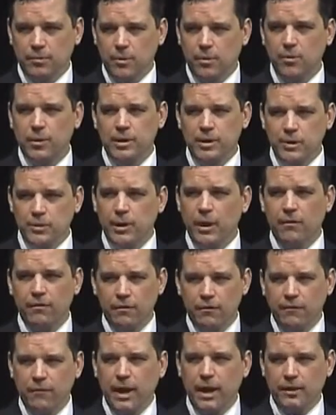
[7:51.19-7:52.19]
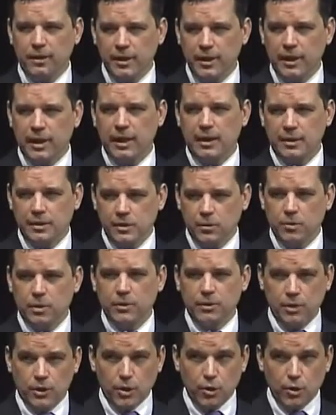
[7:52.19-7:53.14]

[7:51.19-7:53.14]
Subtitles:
but we do have the final say as to what the